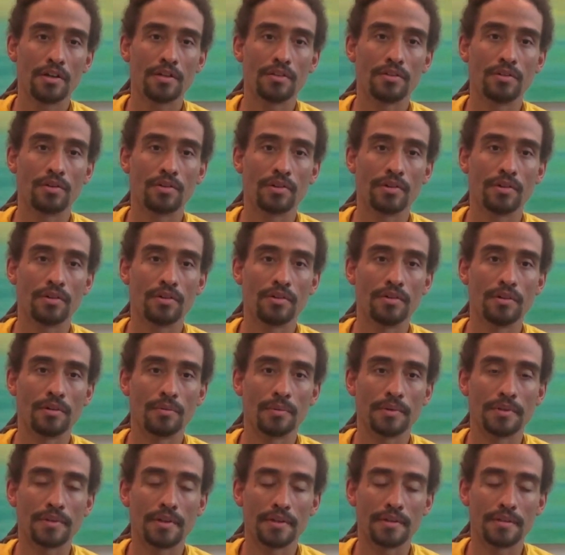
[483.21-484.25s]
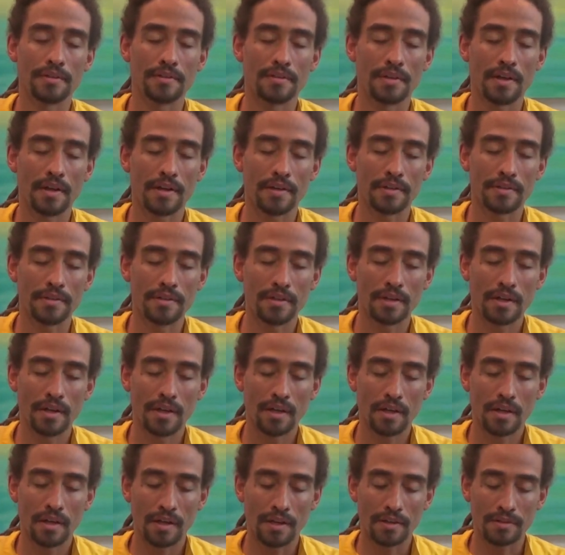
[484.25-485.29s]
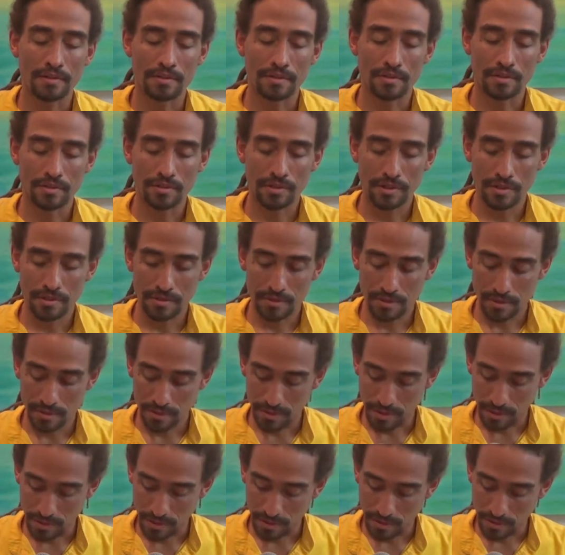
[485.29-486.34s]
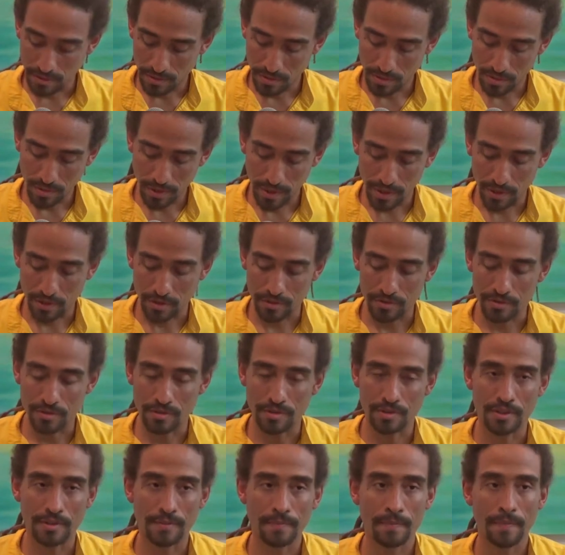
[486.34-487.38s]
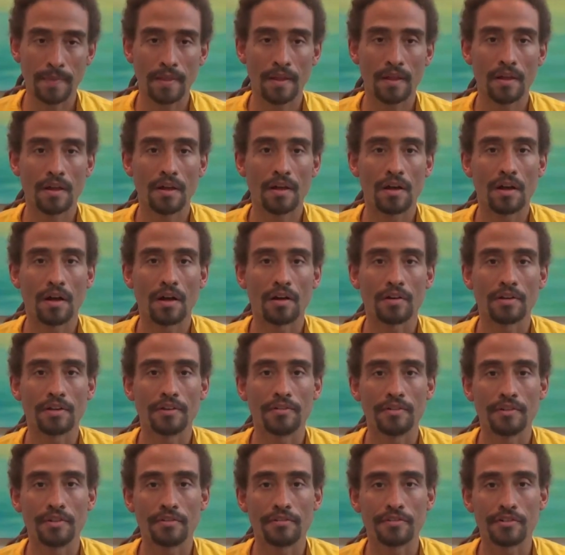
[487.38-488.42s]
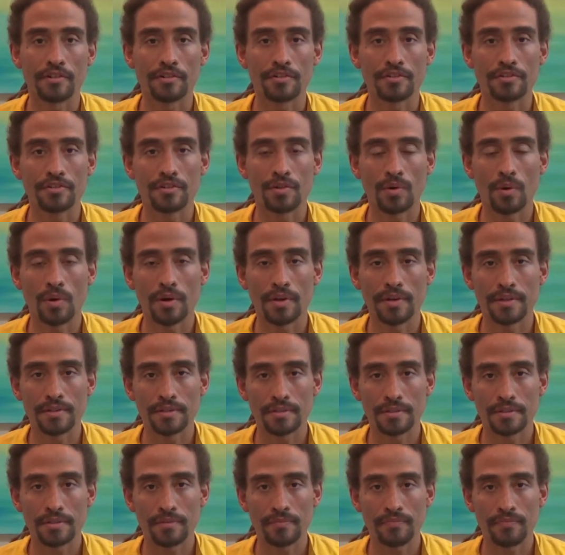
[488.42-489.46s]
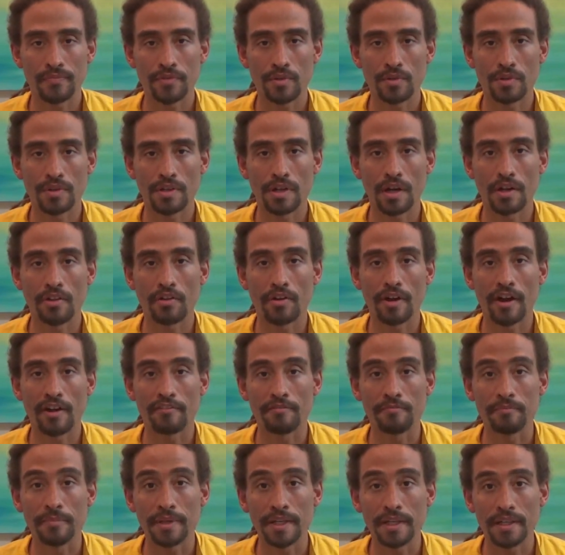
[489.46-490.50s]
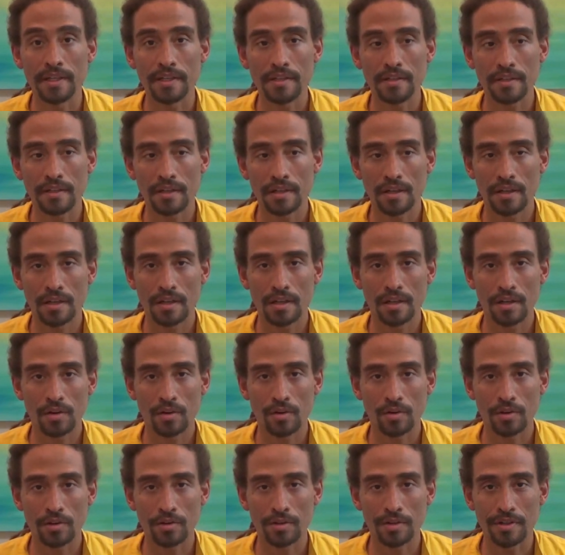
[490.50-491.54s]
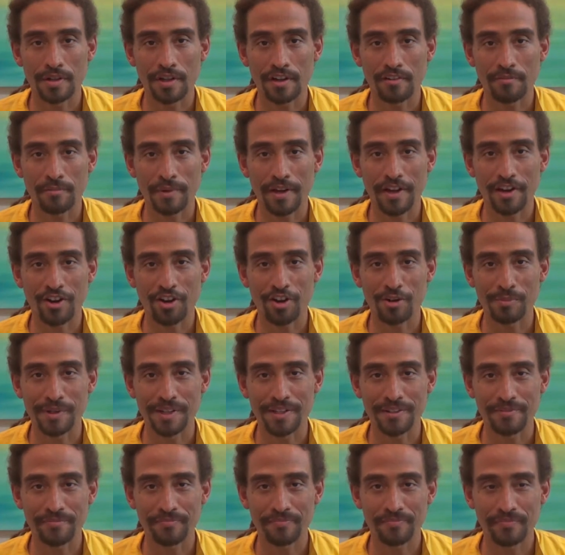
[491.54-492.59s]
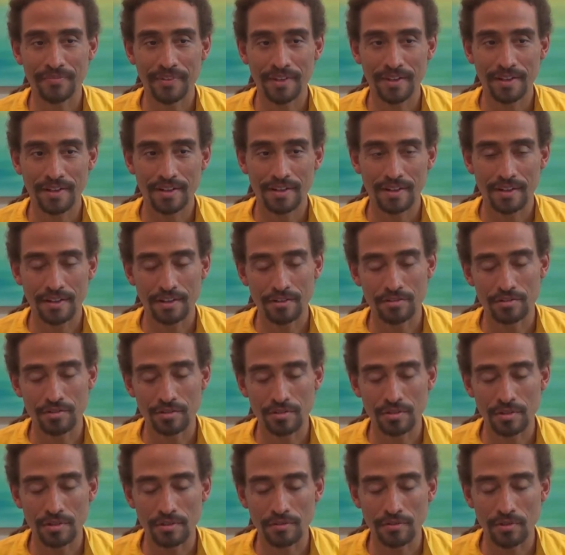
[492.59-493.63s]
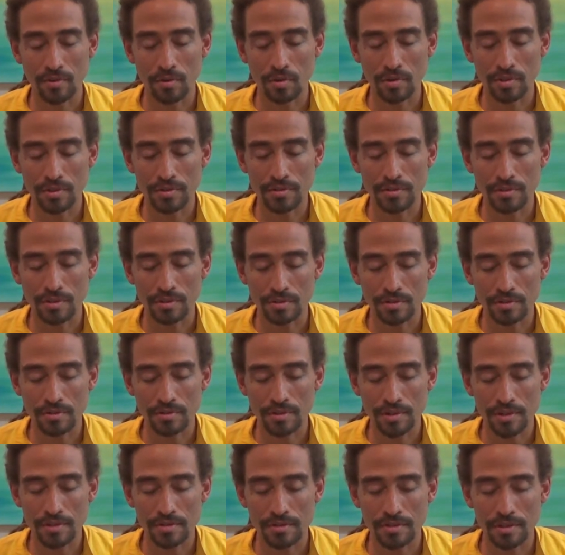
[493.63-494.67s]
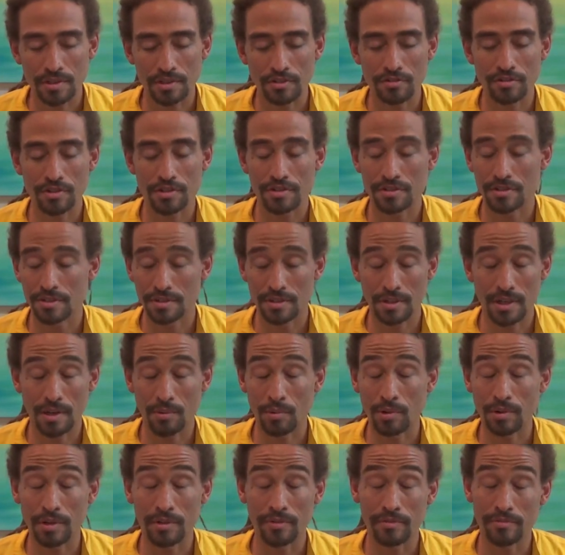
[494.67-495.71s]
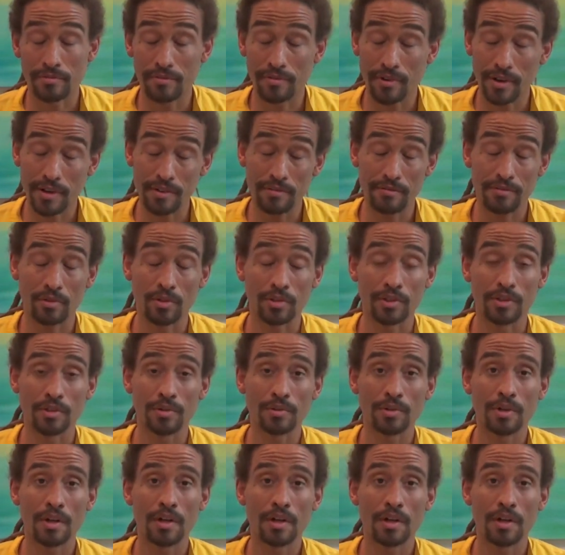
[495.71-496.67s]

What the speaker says: Duryodhana was at his head. And so Krishna said, okay, Arjuna, I'll give you the first choice. You can either have me or you can have my army. And Arjuna, of course, chose Krishna. And Krishna said, I won't even fight for you.